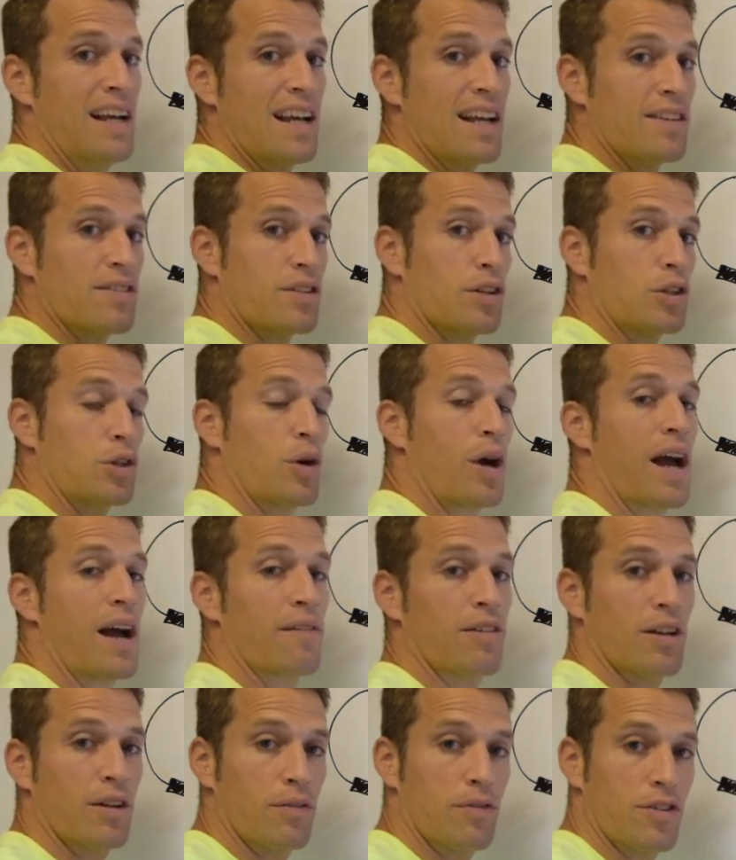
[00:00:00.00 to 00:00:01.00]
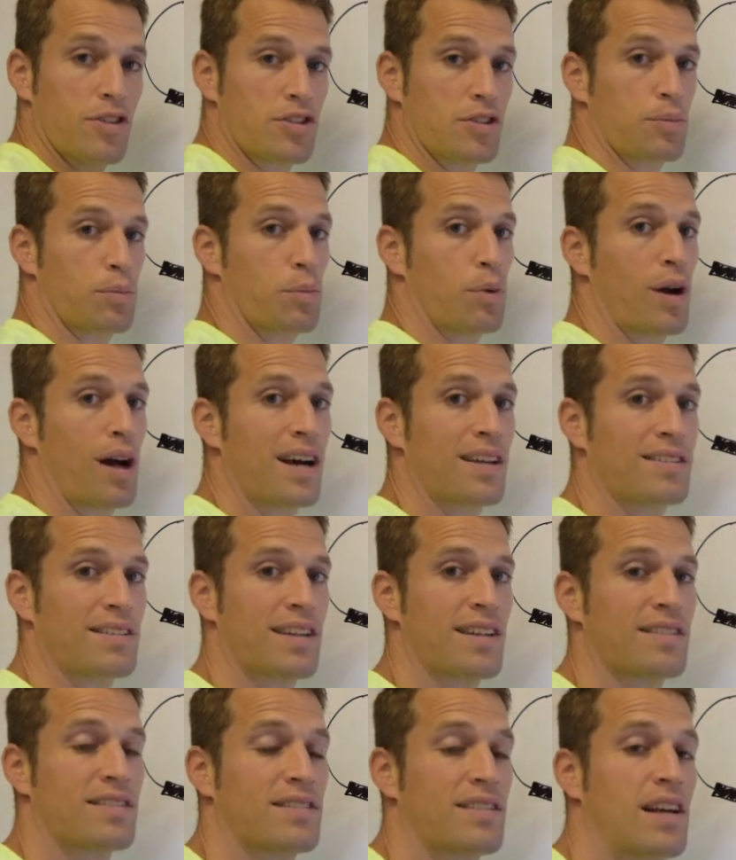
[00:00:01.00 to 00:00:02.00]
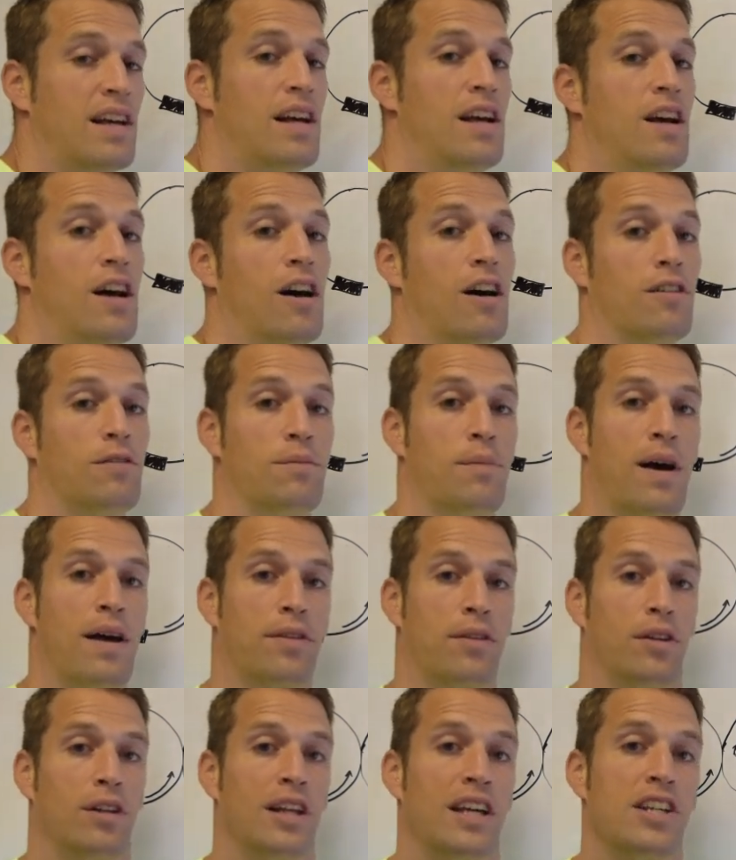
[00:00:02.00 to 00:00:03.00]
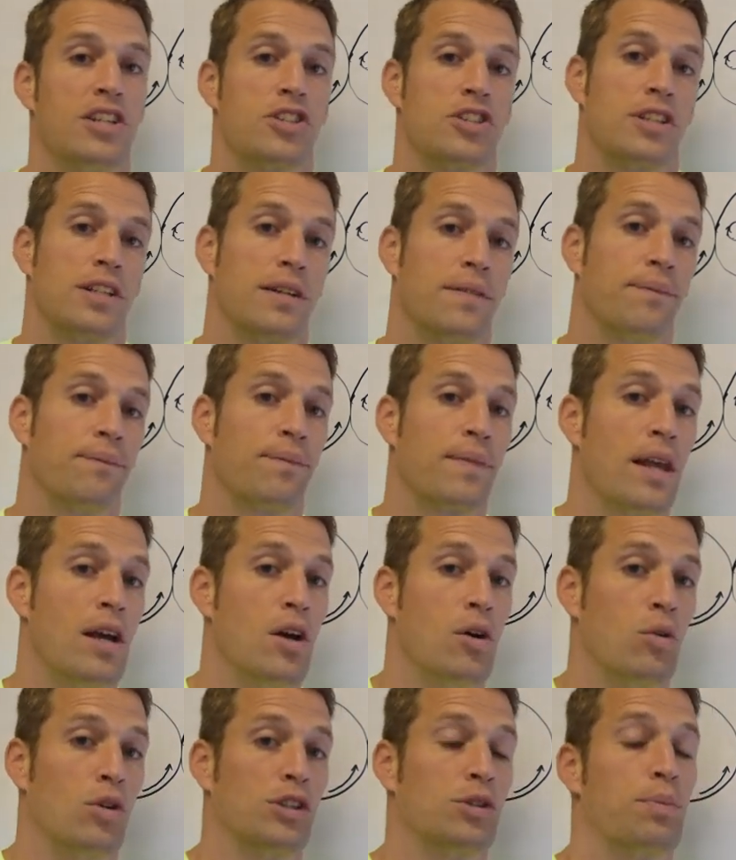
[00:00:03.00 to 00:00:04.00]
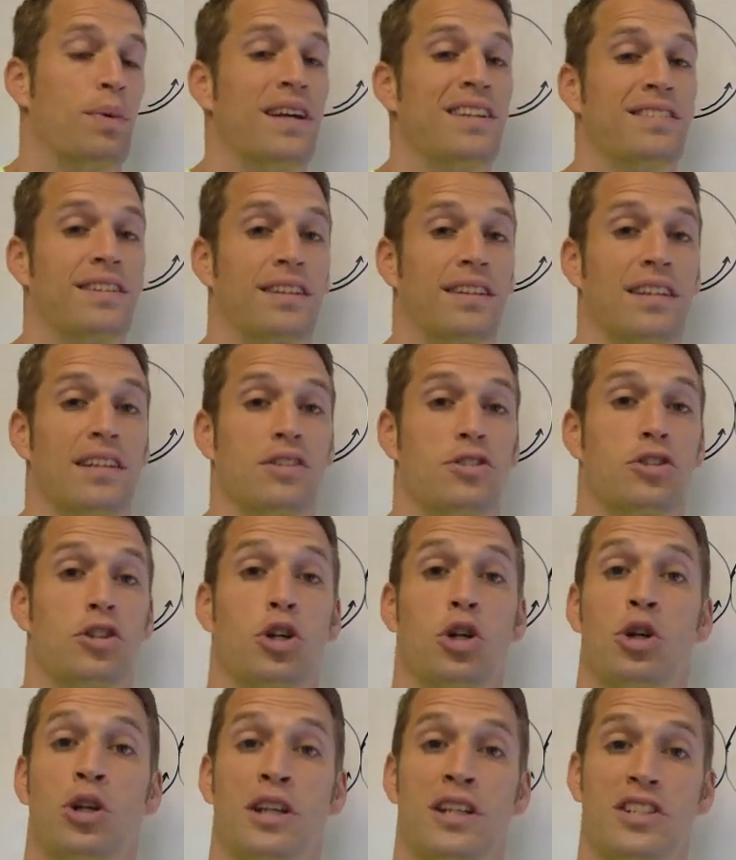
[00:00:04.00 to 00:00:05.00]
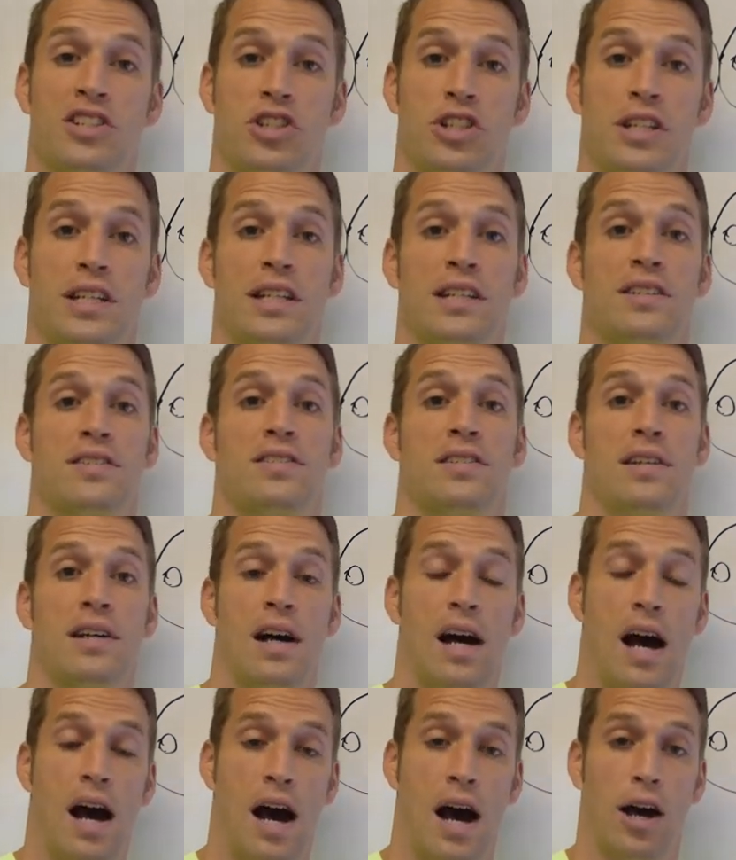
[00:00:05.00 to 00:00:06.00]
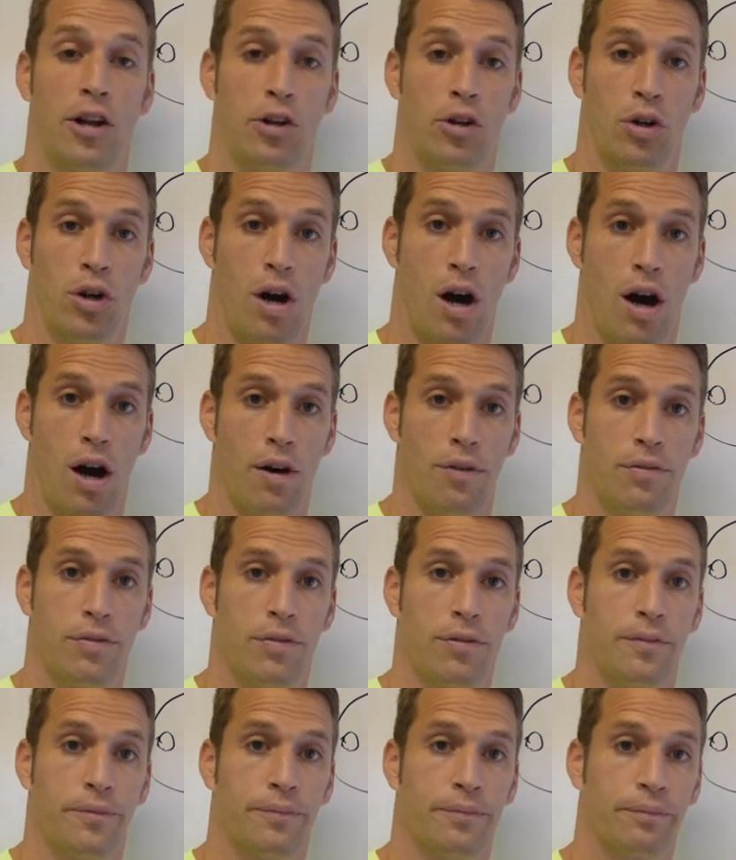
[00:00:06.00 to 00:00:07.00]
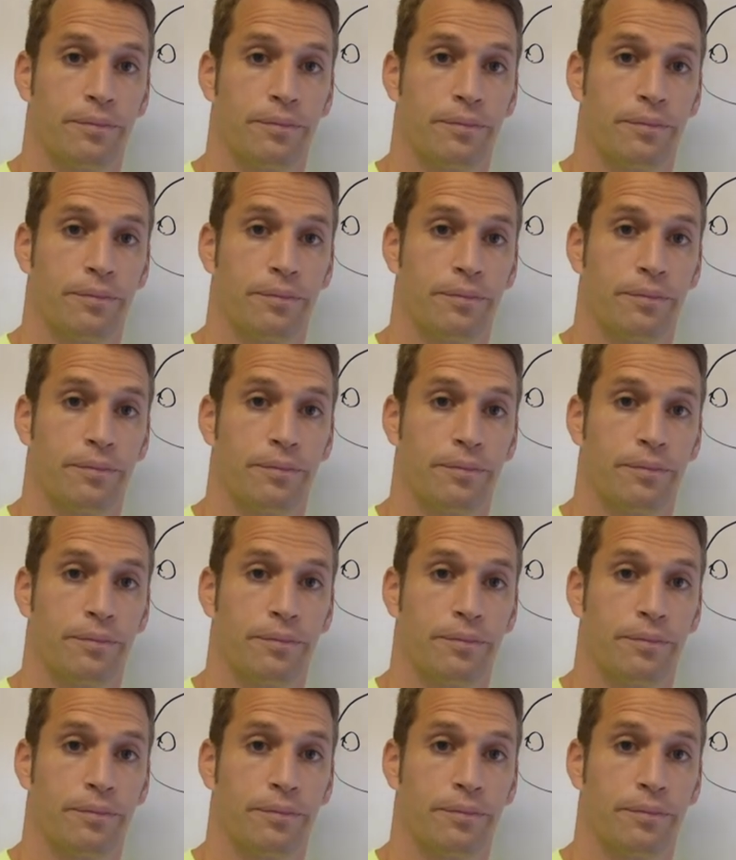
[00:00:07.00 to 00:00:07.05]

And so you have an efficient process of methylation, which basically is turning genes on or off.